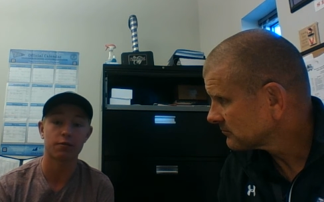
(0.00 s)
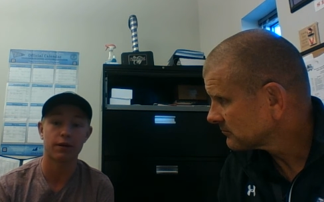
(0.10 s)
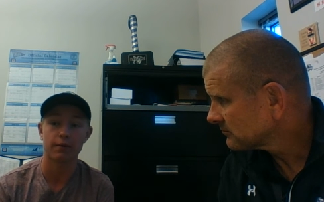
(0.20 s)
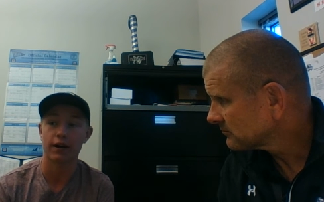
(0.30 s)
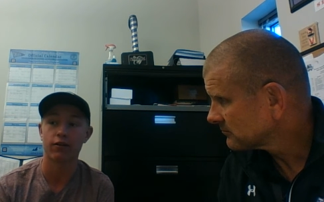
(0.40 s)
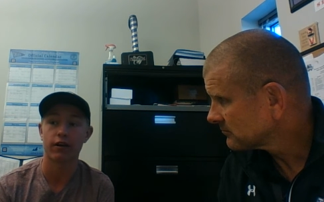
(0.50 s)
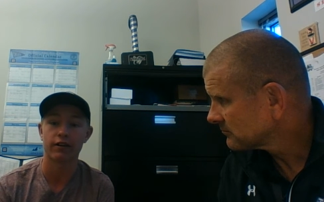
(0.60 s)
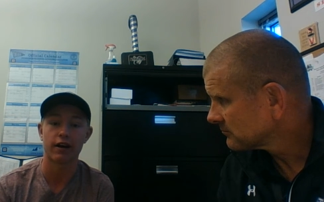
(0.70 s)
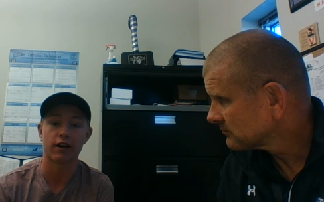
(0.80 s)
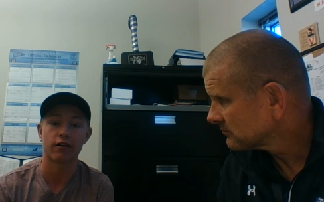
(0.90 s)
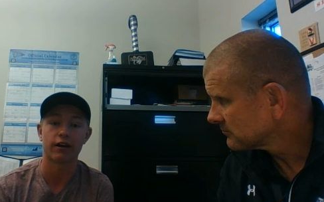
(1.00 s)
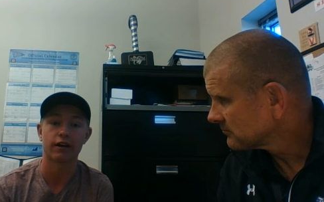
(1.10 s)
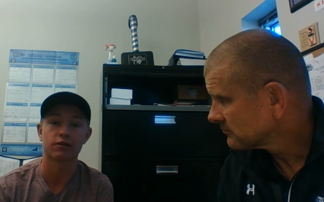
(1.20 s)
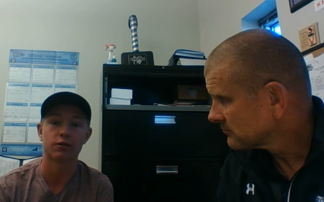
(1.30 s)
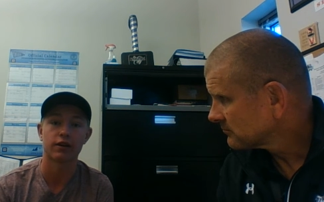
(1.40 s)
Speaker 1: in PPAC right now,
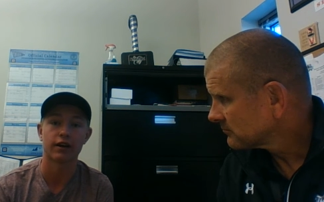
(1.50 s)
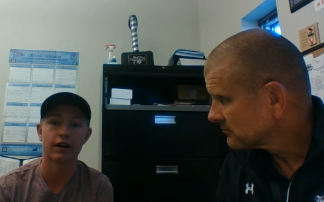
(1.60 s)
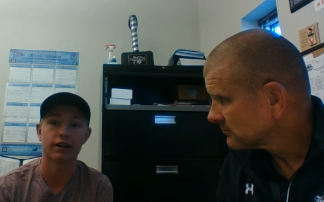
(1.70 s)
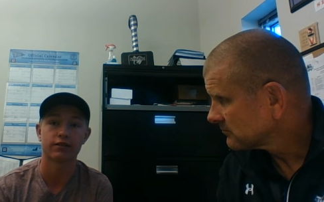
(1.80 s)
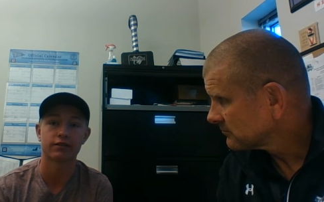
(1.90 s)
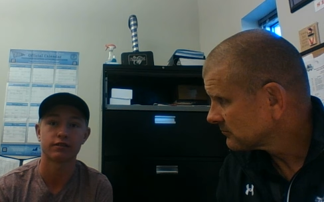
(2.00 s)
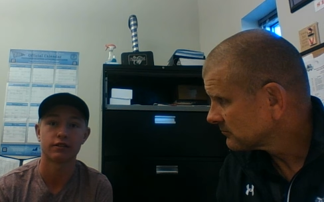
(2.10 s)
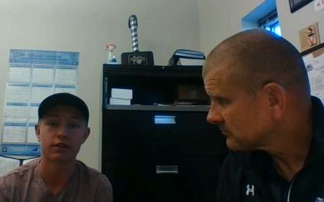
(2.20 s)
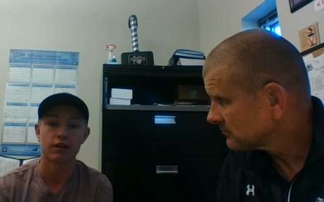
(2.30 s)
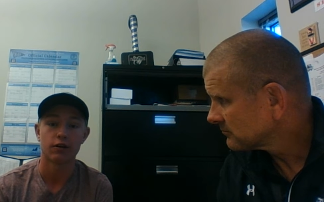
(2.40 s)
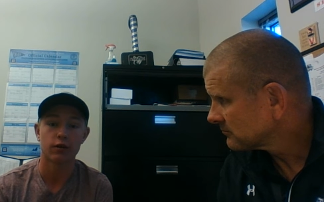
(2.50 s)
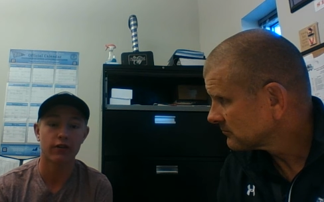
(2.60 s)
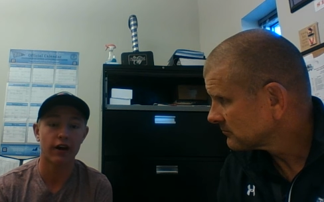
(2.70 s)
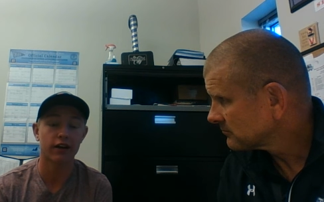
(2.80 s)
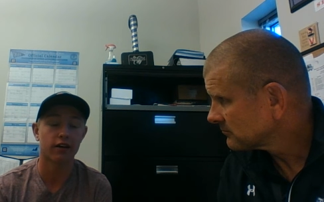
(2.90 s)
and we have we've
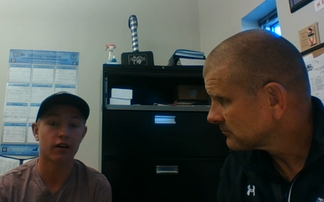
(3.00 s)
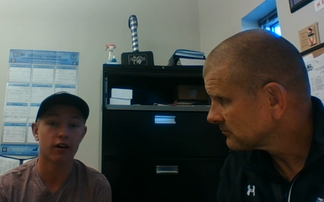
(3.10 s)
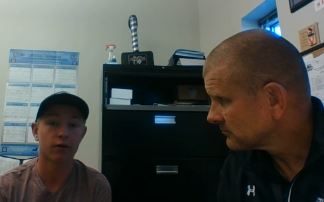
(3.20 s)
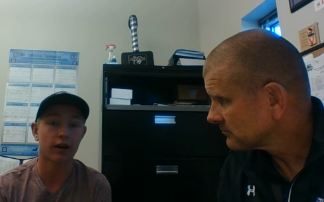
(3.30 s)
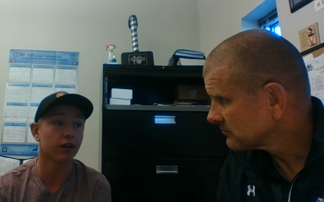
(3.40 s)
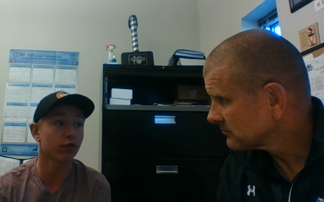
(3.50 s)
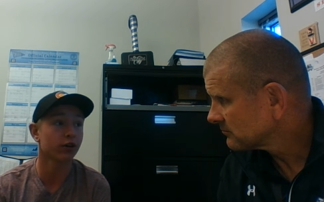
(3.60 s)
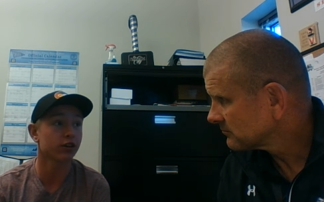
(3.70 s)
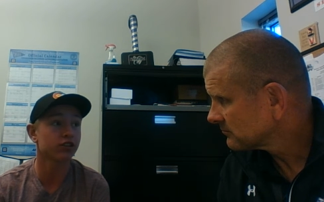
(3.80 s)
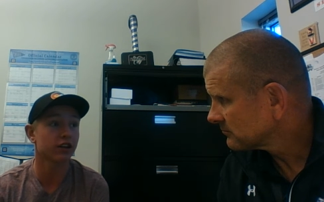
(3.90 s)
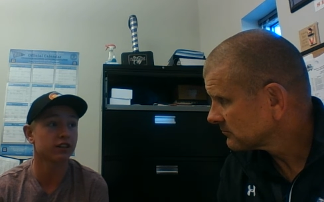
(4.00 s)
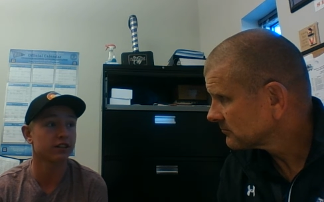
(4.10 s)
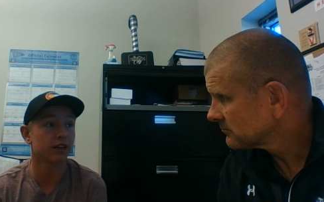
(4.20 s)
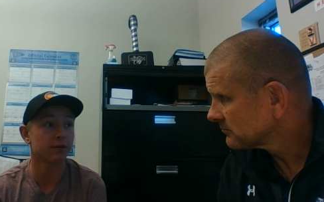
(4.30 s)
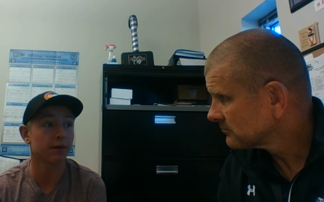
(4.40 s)
had a uh, we had a really good chance to
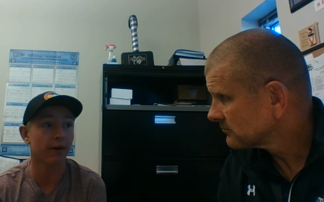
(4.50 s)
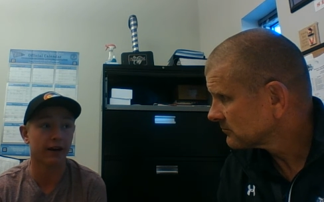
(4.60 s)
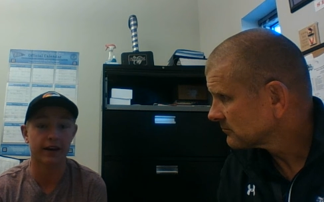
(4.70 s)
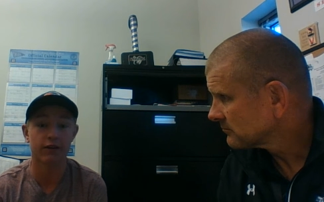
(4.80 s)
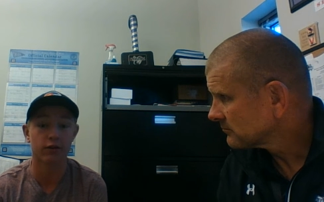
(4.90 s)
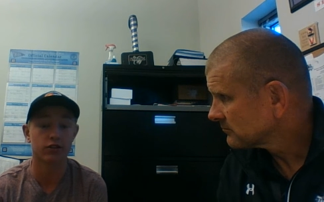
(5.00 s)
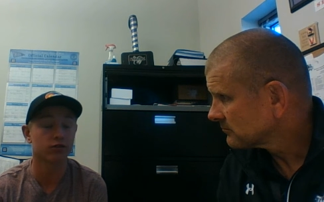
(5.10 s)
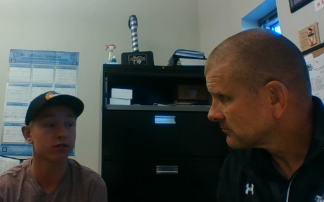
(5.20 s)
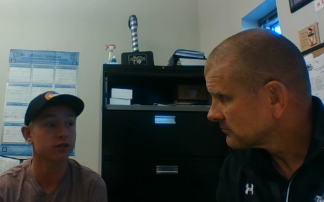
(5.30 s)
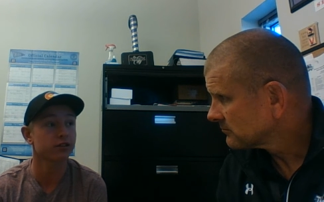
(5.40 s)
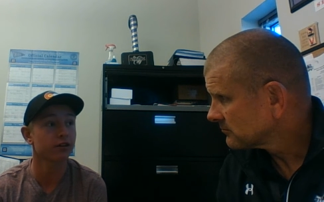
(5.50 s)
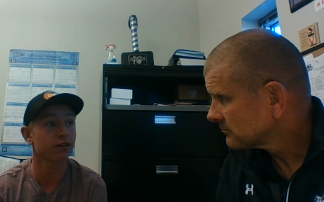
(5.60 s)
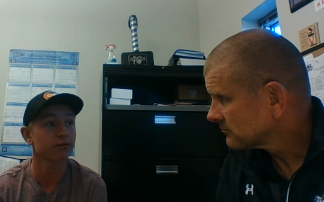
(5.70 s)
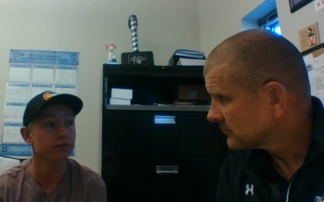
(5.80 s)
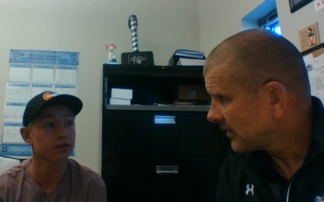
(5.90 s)
take PPAC and regionals this year.
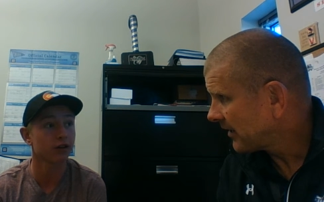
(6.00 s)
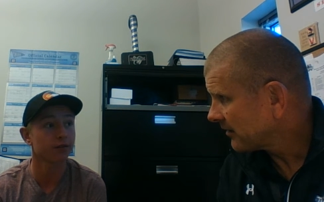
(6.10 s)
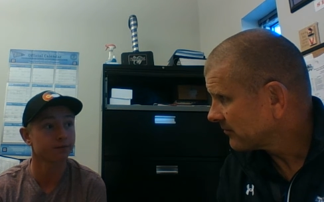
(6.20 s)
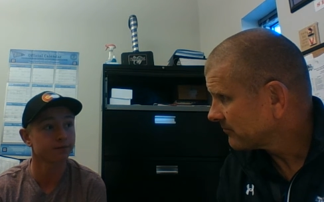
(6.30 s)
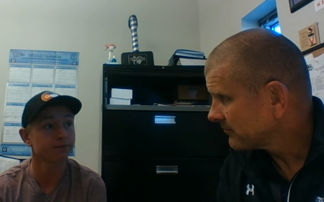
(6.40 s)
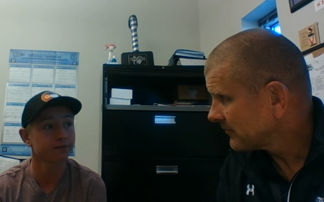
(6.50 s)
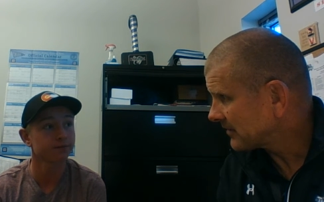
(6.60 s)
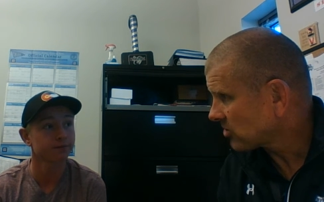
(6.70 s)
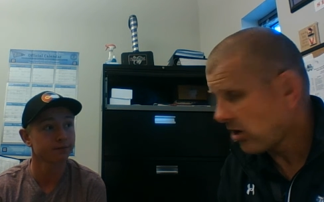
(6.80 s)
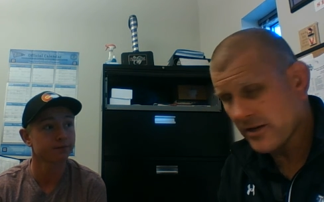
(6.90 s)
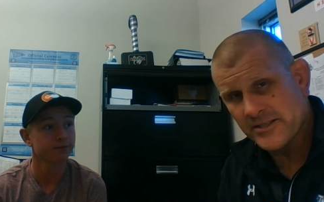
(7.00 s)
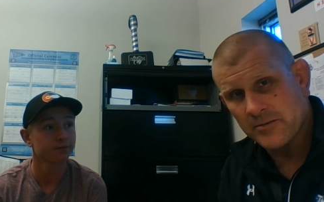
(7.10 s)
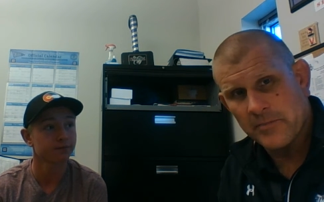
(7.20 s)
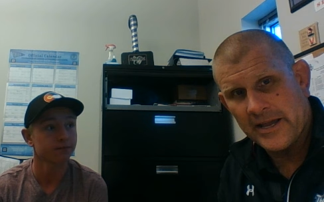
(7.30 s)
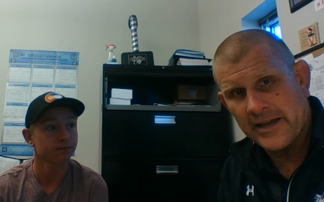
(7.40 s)
Speaker 2: Yeah. So. That's
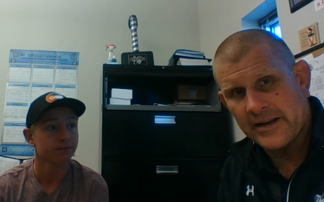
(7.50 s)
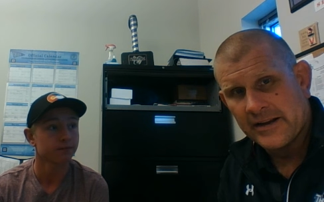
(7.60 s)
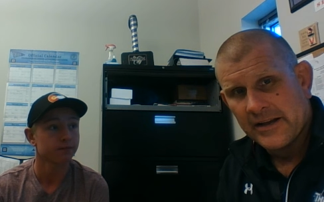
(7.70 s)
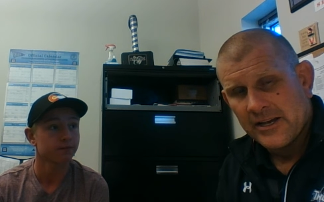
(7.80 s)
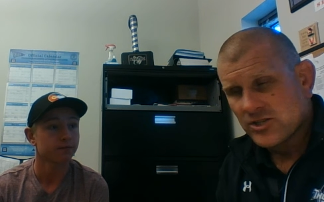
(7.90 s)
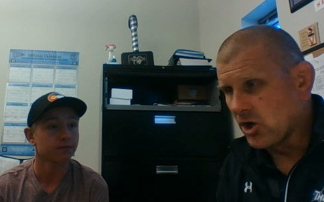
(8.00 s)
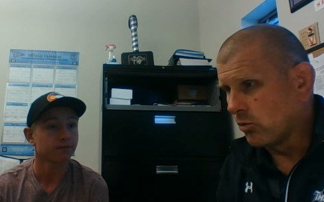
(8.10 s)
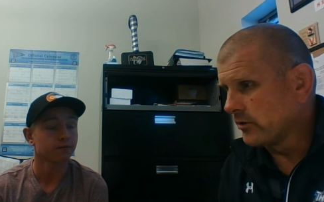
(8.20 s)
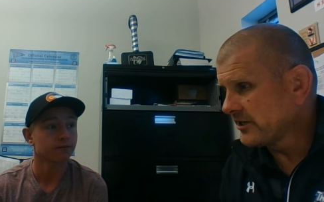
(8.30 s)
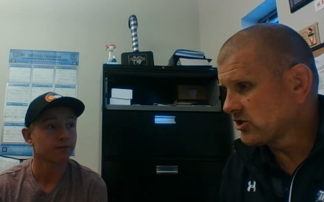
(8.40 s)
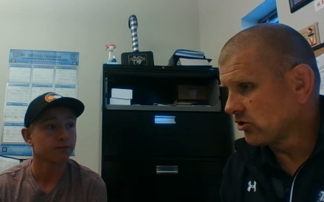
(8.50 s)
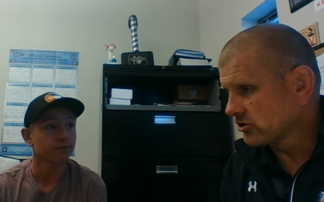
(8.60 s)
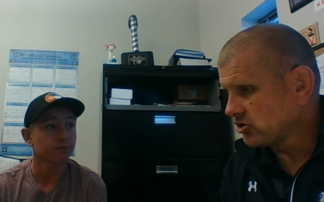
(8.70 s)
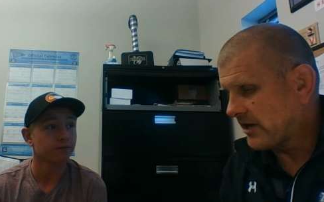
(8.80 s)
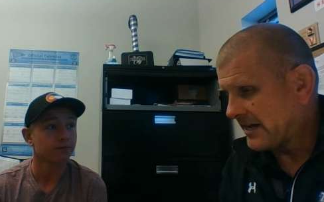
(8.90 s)
awesome. And so
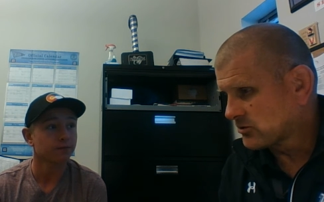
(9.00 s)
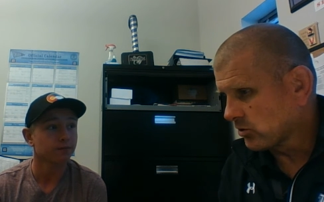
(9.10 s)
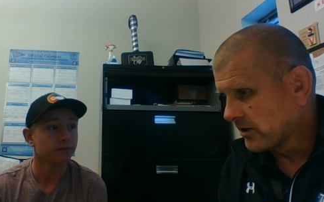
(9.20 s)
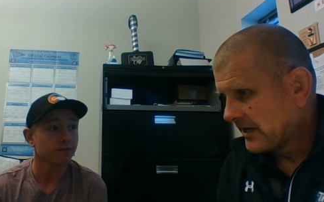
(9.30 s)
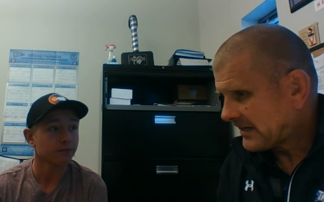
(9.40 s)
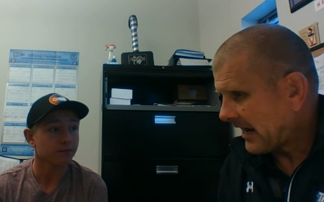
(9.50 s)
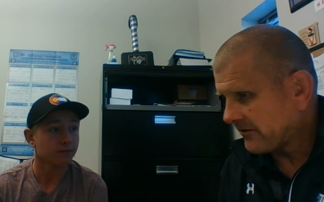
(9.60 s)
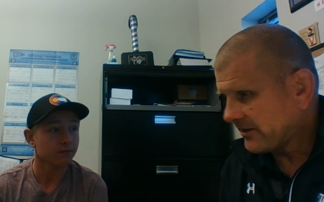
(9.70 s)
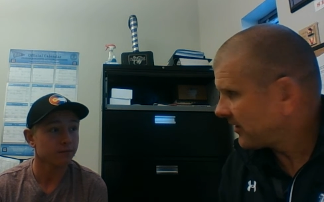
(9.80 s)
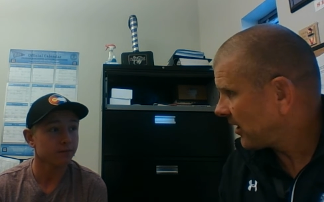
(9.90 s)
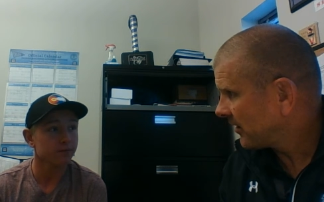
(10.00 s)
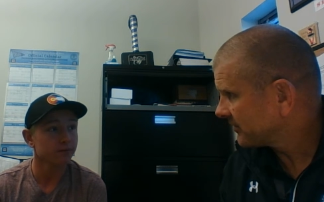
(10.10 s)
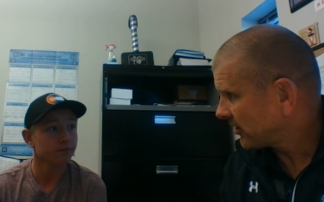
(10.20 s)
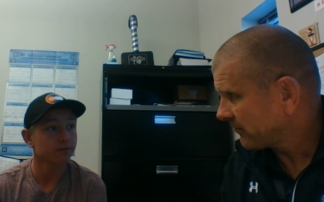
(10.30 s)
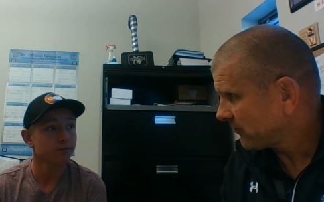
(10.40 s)
regionals, you guys were kind of in the
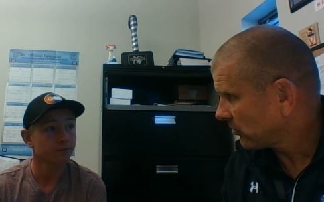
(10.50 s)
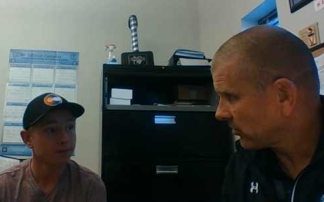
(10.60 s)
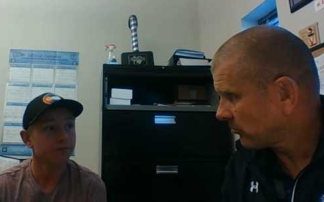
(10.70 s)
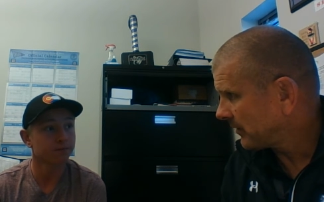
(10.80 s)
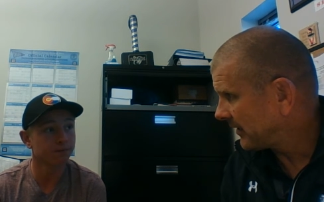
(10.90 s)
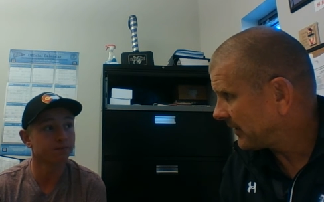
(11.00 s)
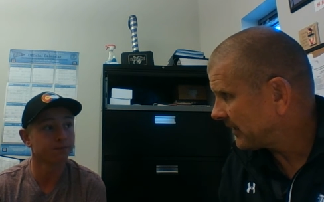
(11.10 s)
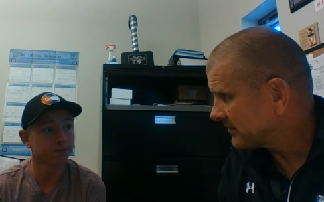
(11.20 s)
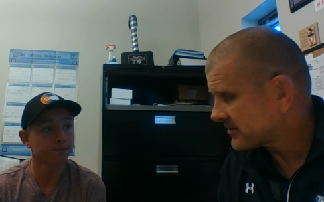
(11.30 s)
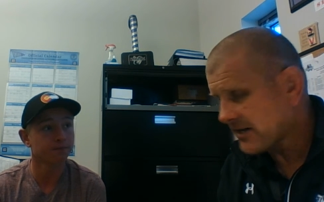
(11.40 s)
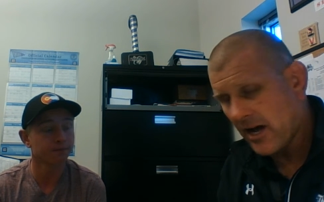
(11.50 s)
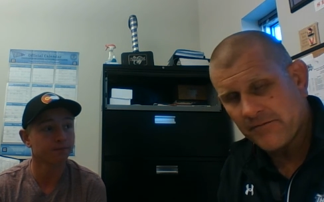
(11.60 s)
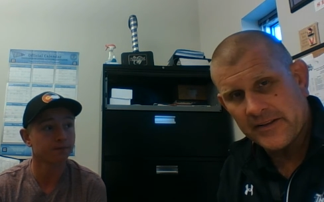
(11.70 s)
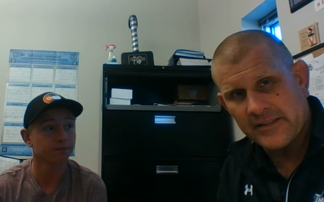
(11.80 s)
hunt there for a little bit mm-hmm. and stuff,